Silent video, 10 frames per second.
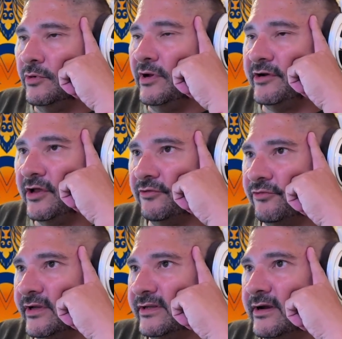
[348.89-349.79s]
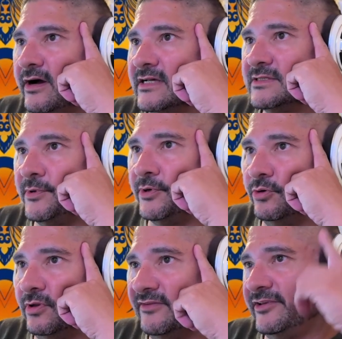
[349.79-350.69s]
We have another friend in a hospital
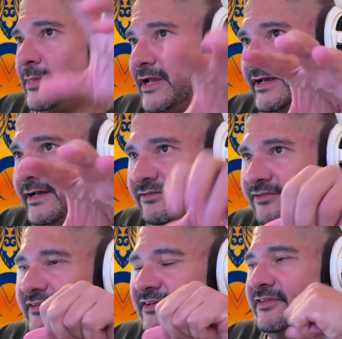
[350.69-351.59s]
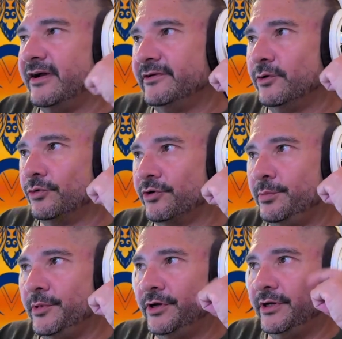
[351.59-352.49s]
who lives in my dad's 55 and older
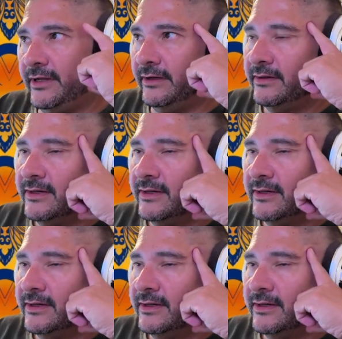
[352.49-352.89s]
community.